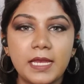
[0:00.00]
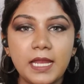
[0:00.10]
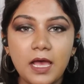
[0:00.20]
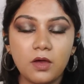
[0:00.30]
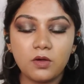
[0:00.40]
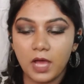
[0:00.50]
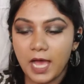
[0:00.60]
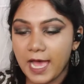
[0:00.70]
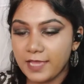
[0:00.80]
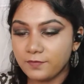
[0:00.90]
now,
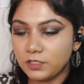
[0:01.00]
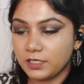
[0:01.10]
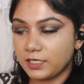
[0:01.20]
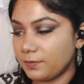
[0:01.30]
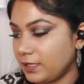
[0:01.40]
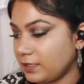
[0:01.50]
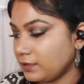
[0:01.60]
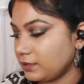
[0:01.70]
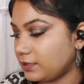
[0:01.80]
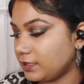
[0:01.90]
I would
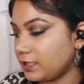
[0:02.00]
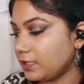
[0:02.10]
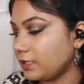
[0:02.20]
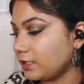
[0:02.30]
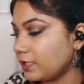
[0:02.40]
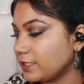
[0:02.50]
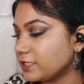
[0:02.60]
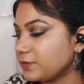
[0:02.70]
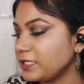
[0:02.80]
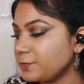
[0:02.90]
recommend the
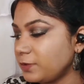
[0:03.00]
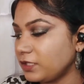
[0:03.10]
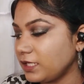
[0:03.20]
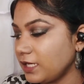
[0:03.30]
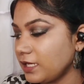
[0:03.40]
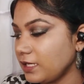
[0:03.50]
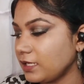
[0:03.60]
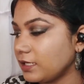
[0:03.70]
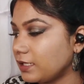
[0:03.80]
Swiss Beauty